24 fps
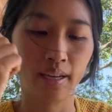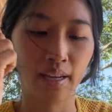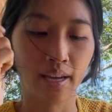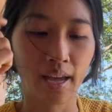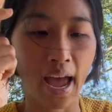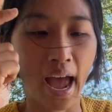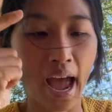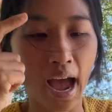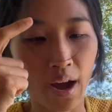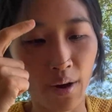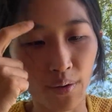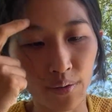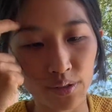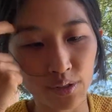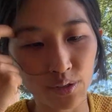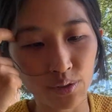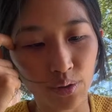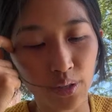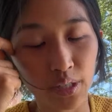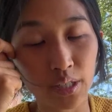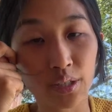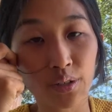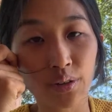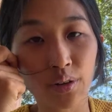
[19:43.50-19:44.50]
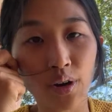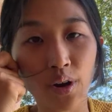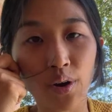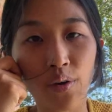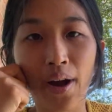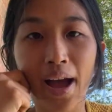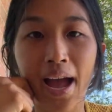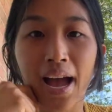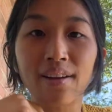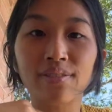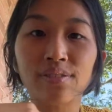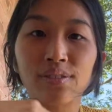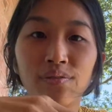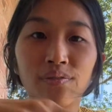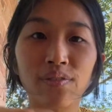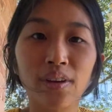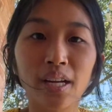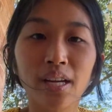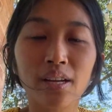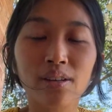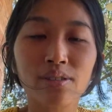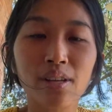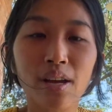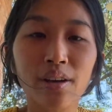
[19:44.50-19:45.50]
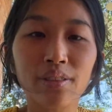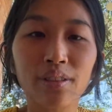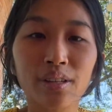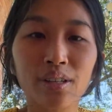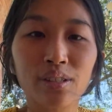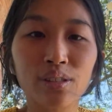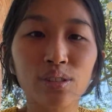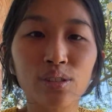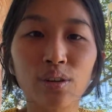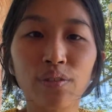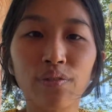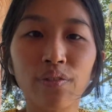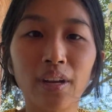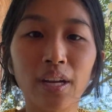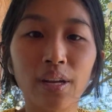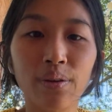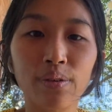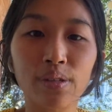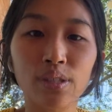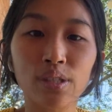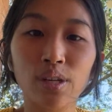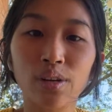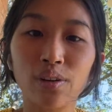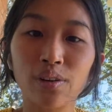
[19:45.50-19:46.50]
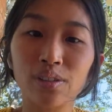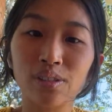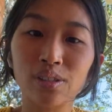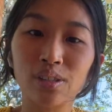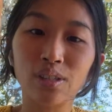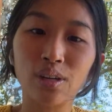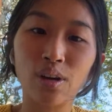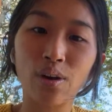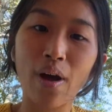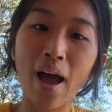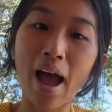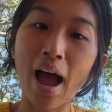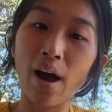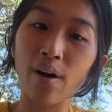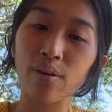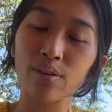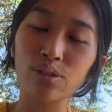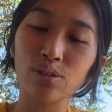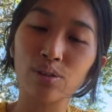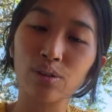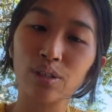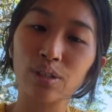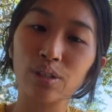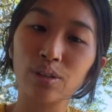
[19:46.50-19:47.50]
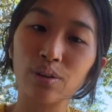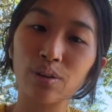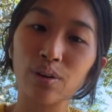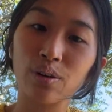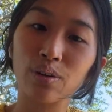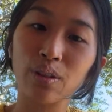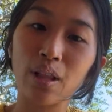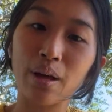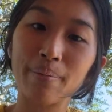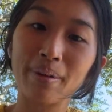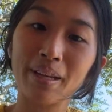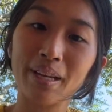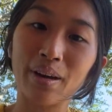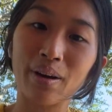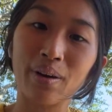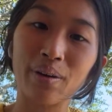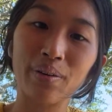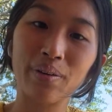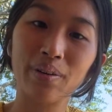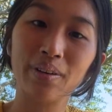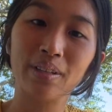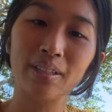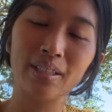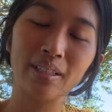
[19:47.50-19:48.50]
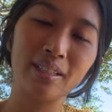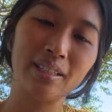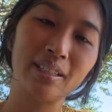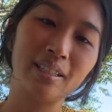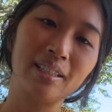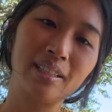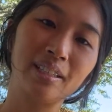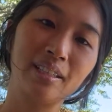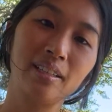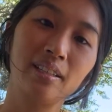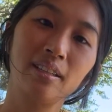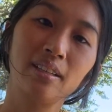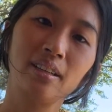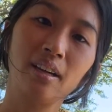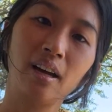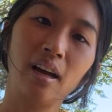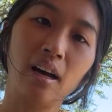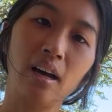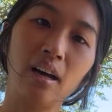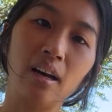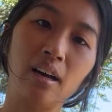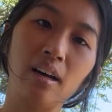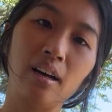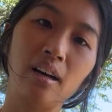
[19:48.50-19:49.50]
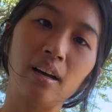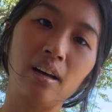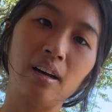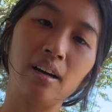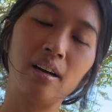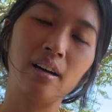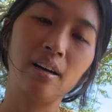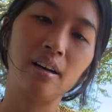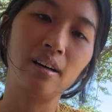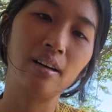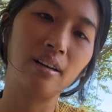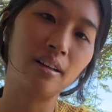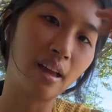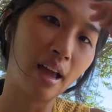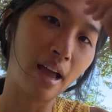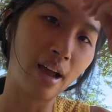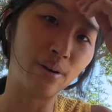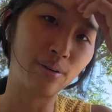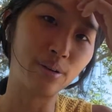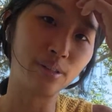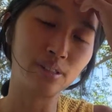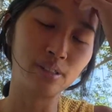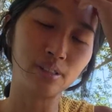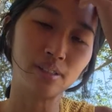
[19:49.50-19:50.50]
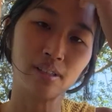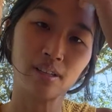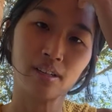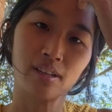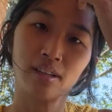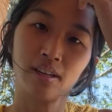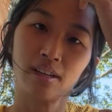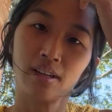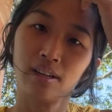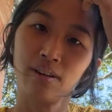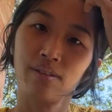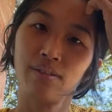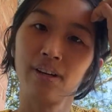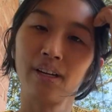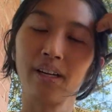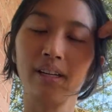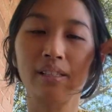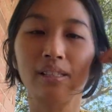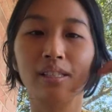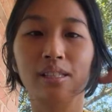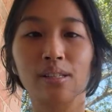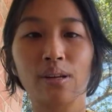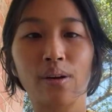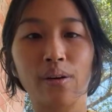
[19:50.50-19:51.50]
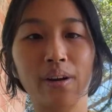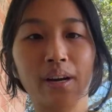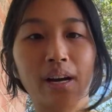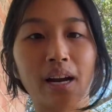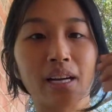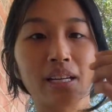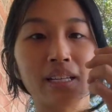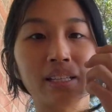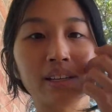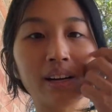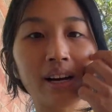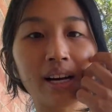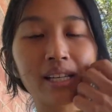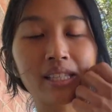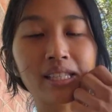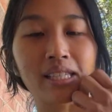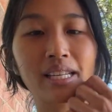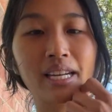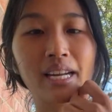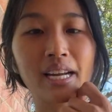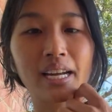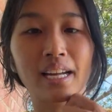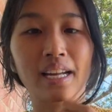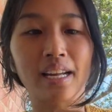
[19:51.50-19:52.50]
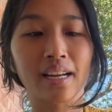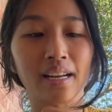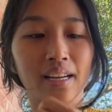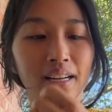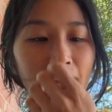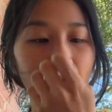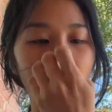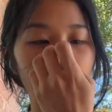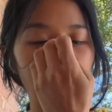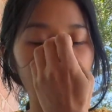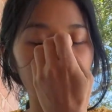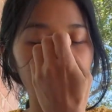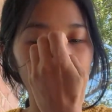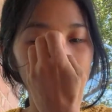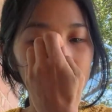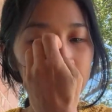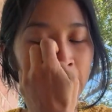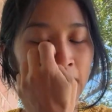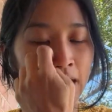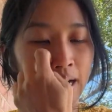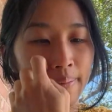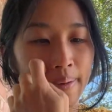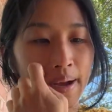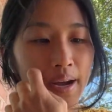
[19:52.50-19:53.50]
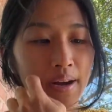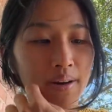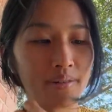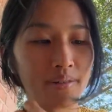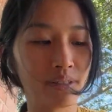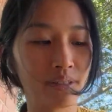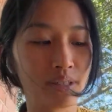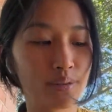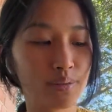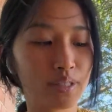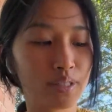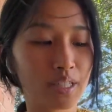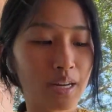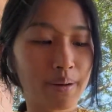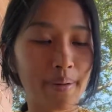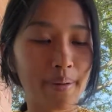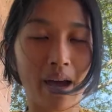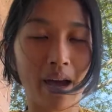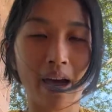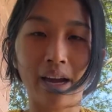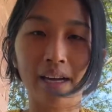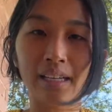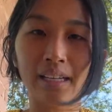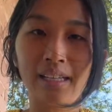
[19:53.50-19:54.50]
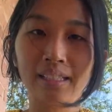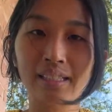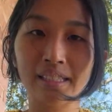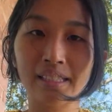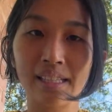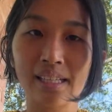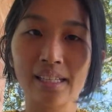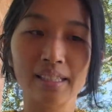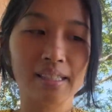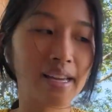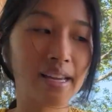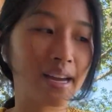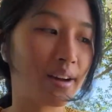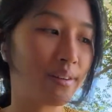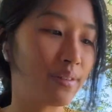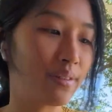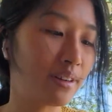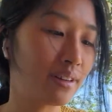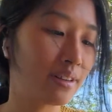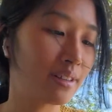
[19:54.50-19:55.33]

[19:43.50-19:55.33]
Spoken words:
how it's going to grow. I have some videos out there, so if anyone's curious to know how it's going to grow, let me know. How else? What else is going on, you guys, today? Anything to talk about? Should we talk about onion seeds now?